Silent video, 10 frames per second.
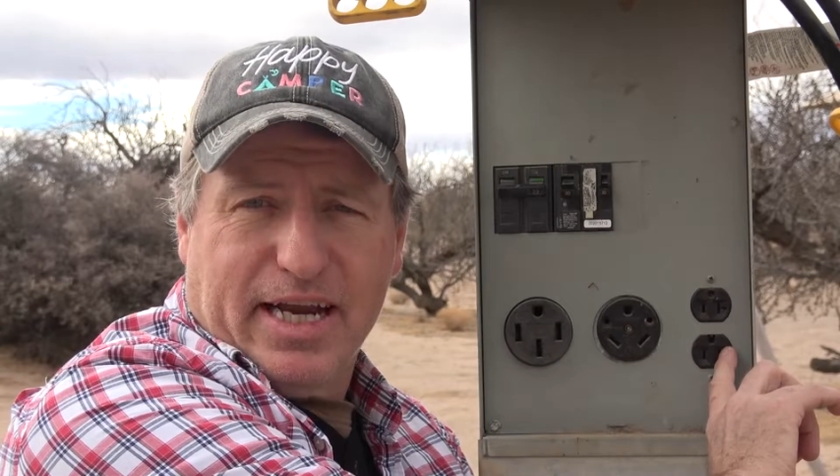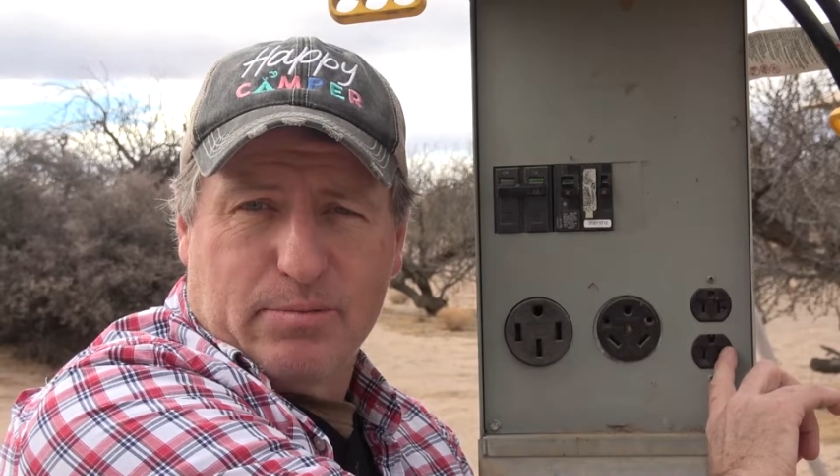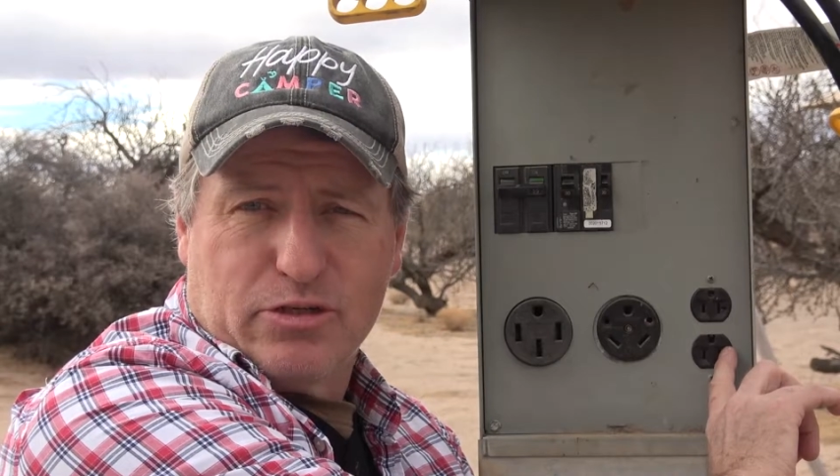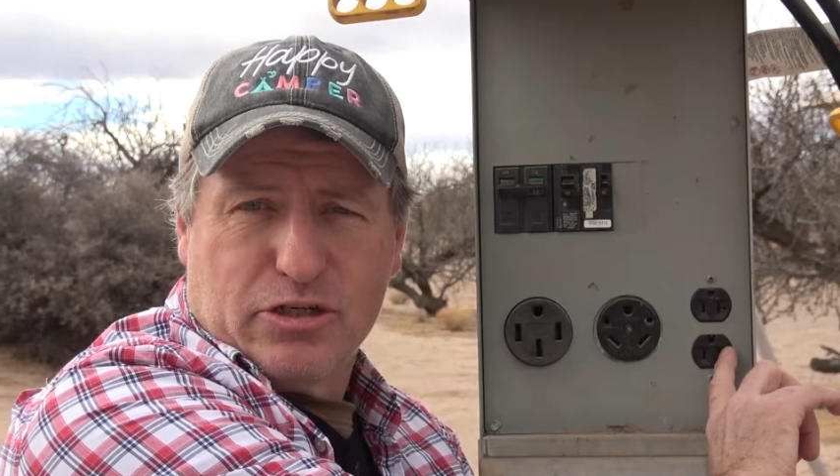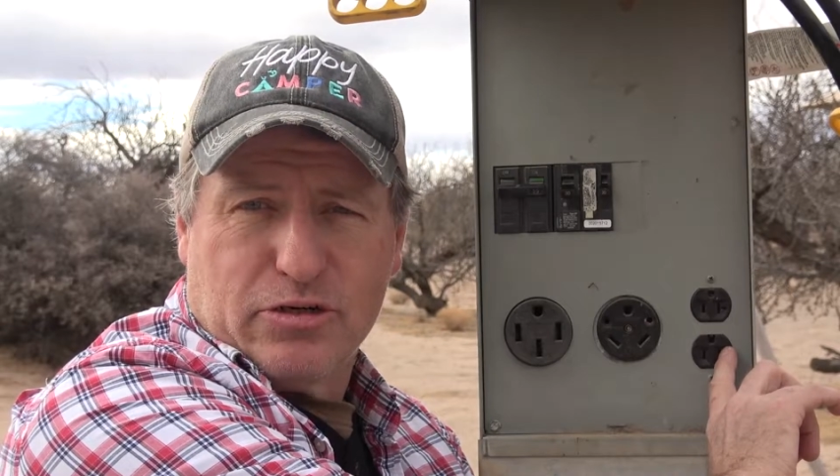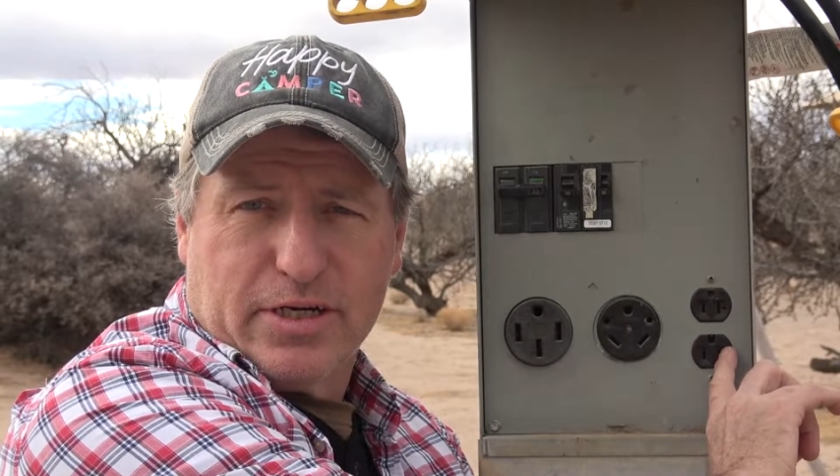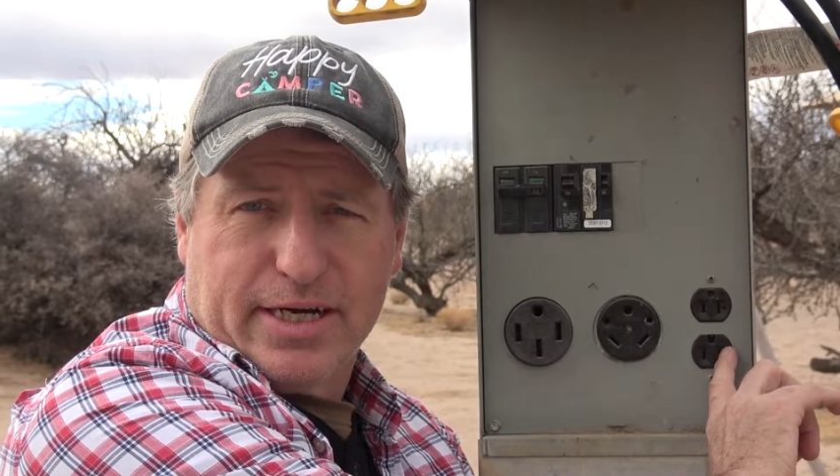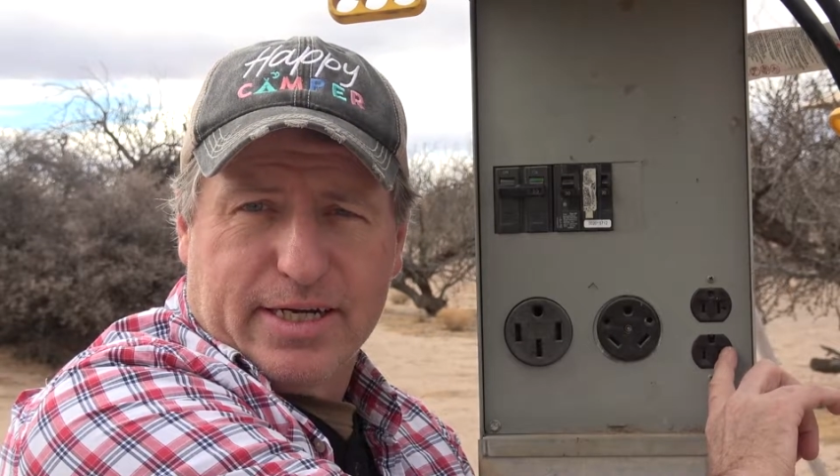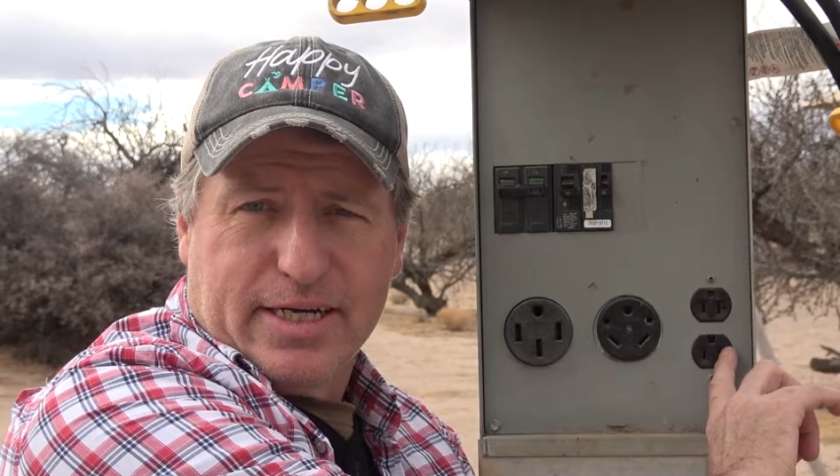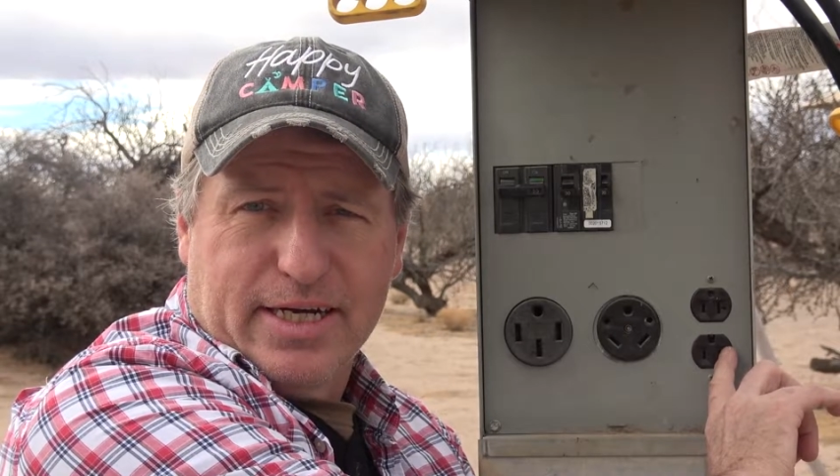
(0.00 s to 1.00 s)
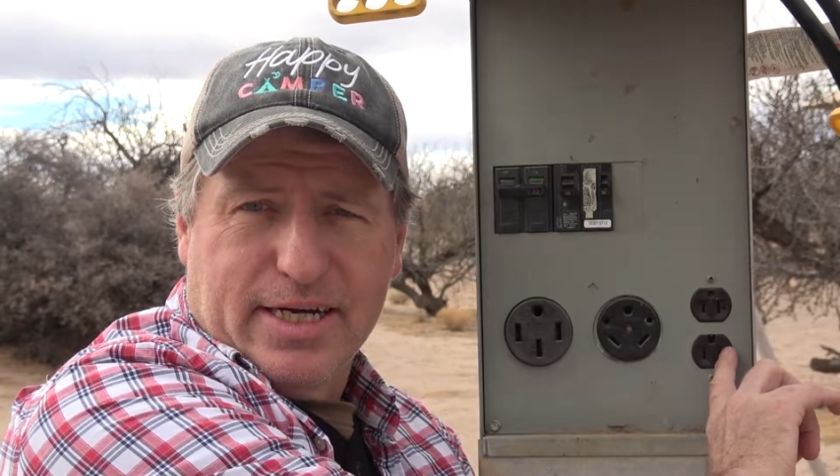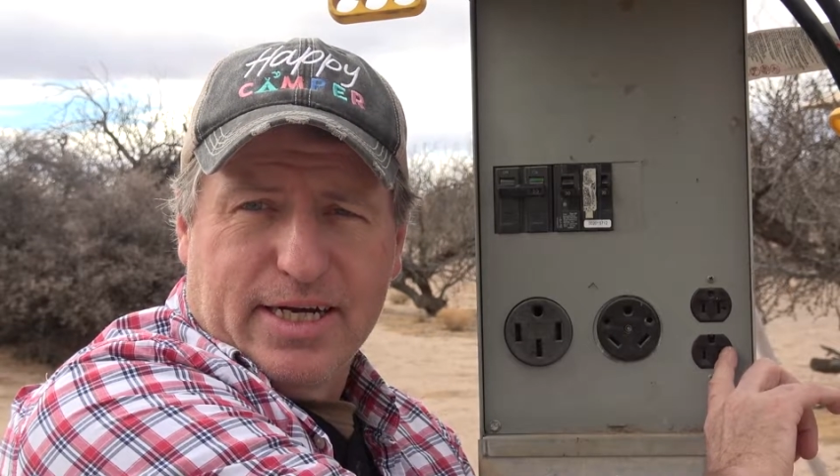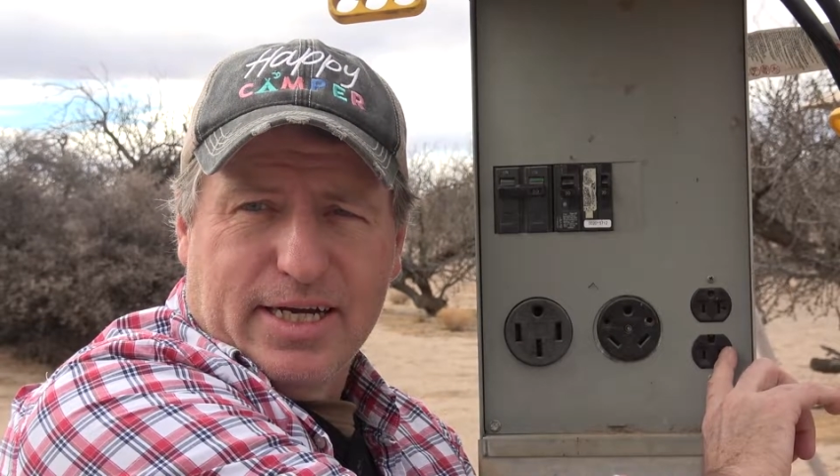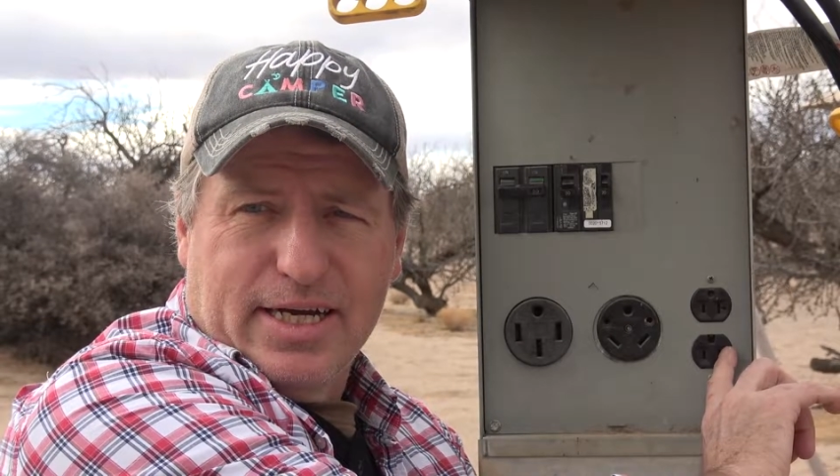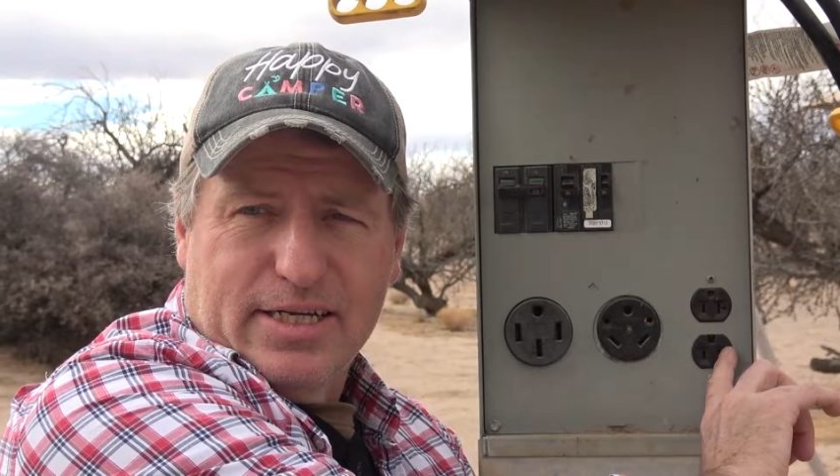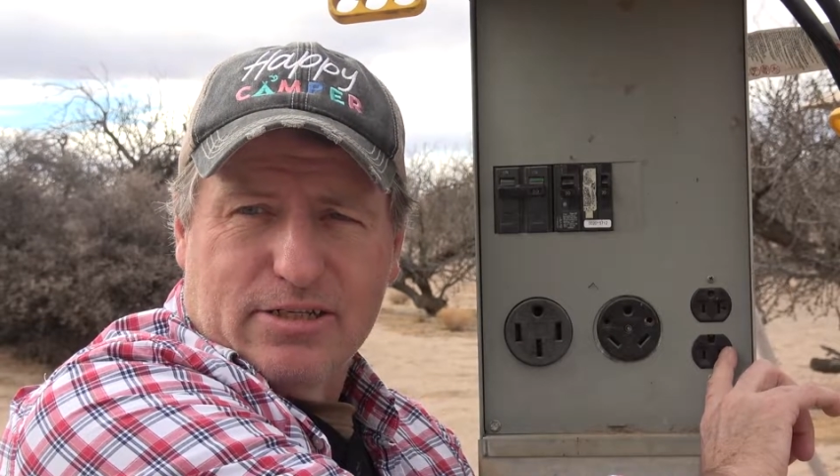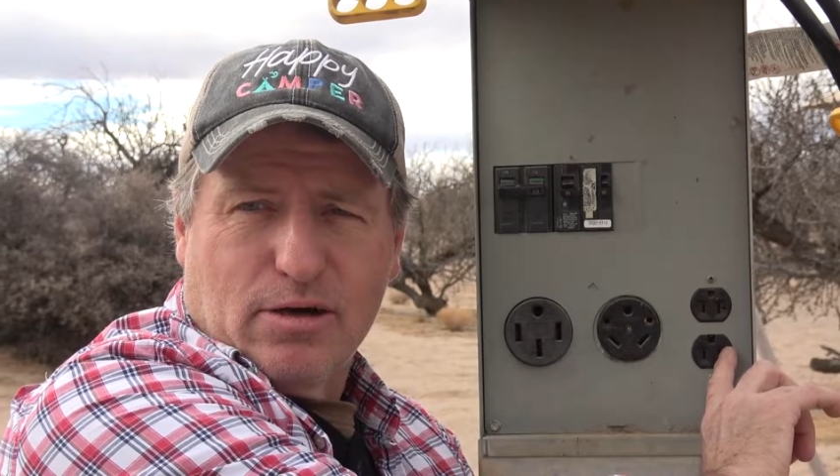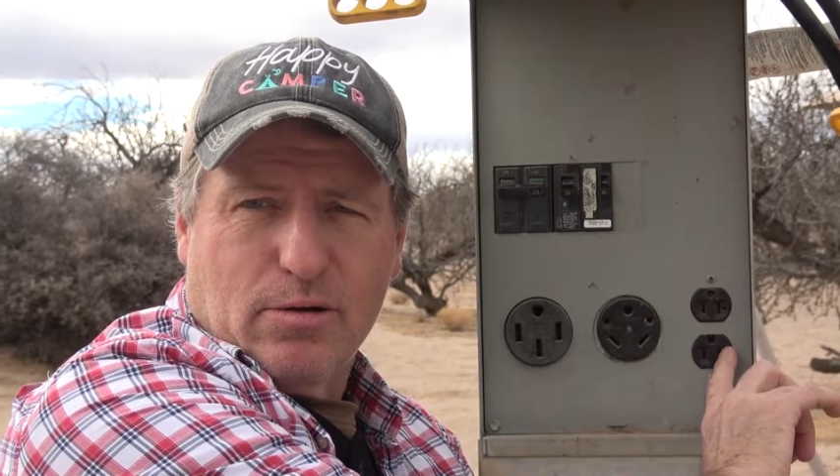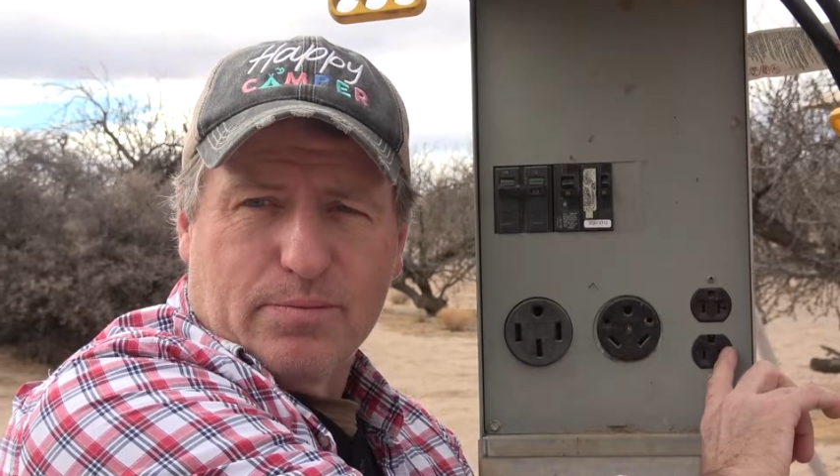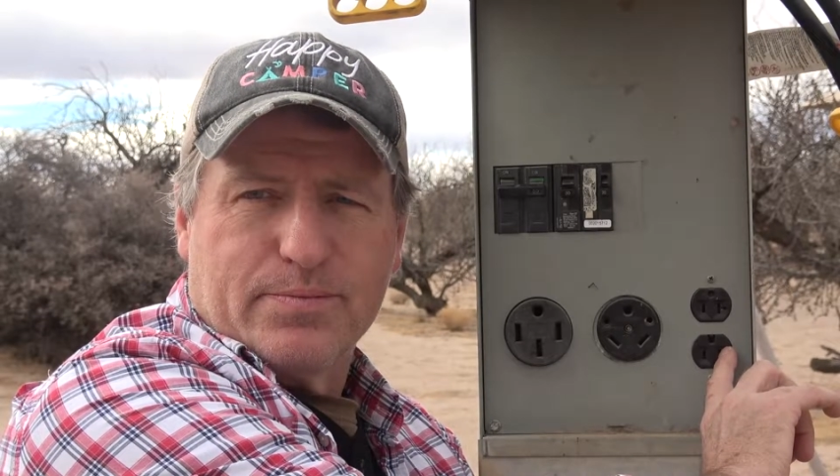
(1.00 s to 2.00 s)
amp circuit.
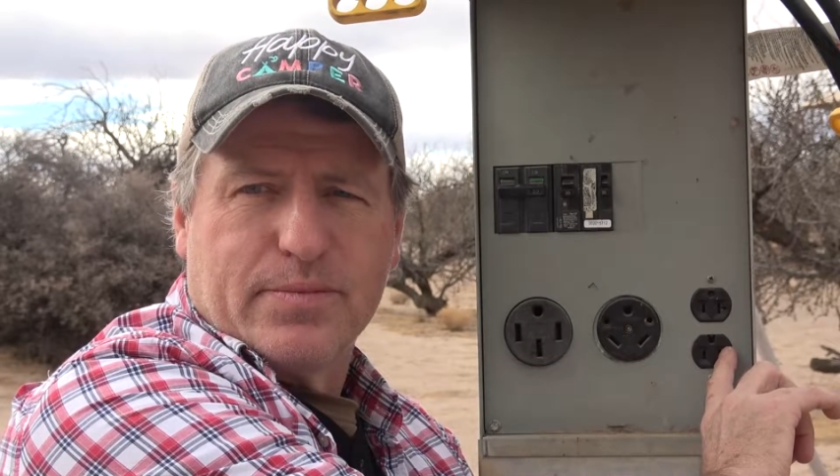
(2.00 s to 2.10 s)
So